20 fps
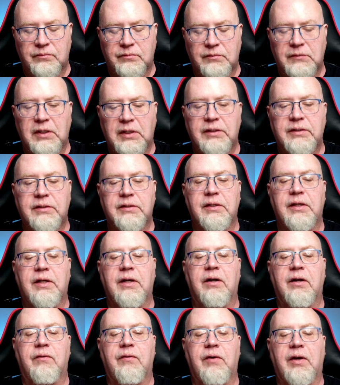Let's see
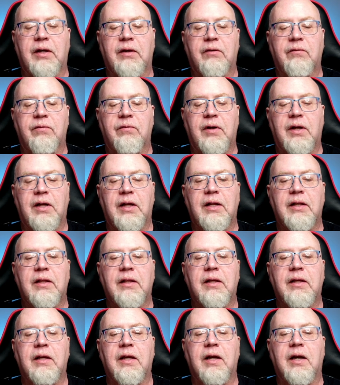here if I can find
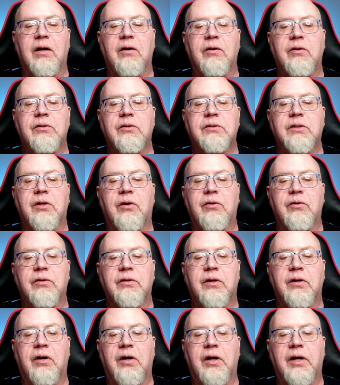the arrows on
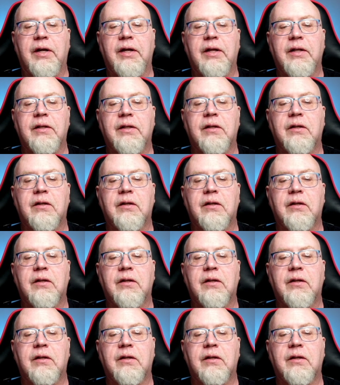target.